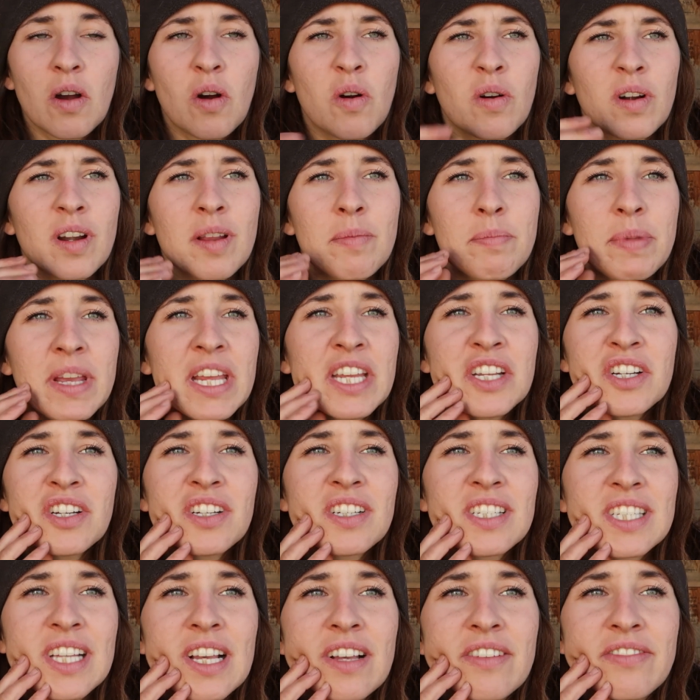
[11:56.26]
or to beat
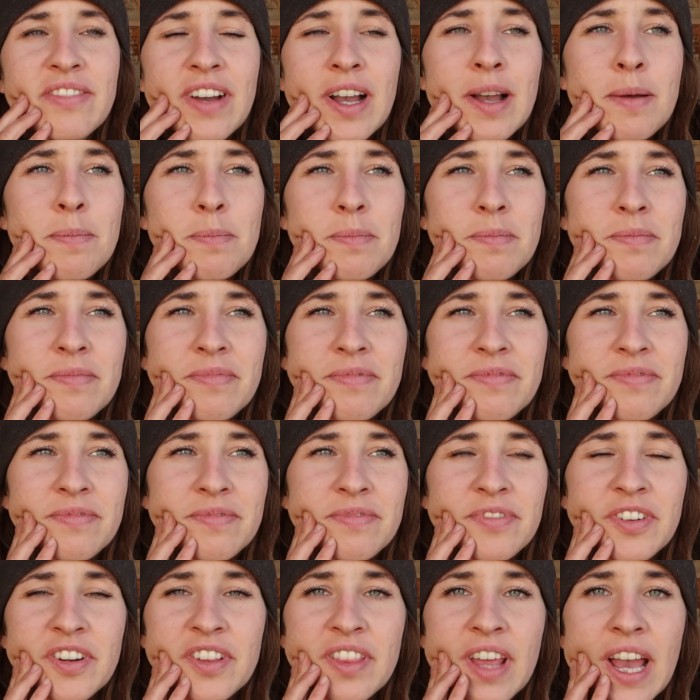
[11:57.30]
yourself up
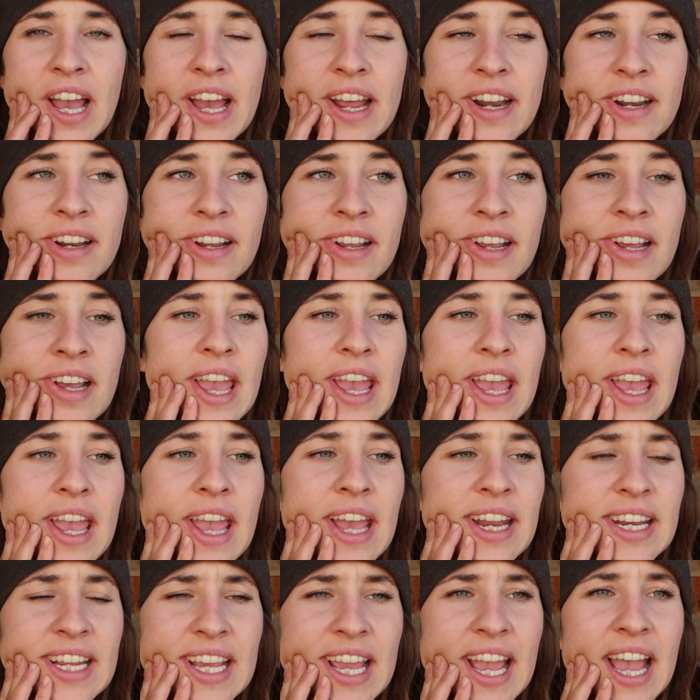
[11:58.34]
for that.
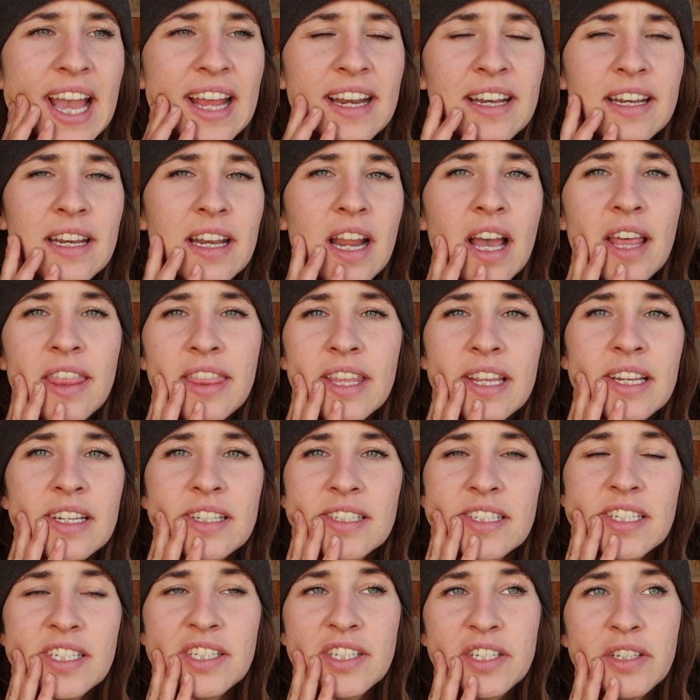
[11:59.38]
And it had
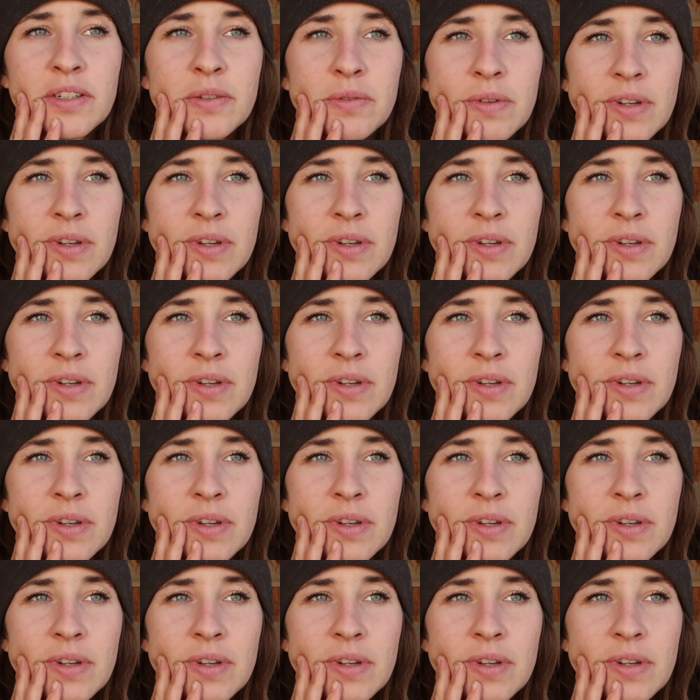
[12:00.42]
nothing to do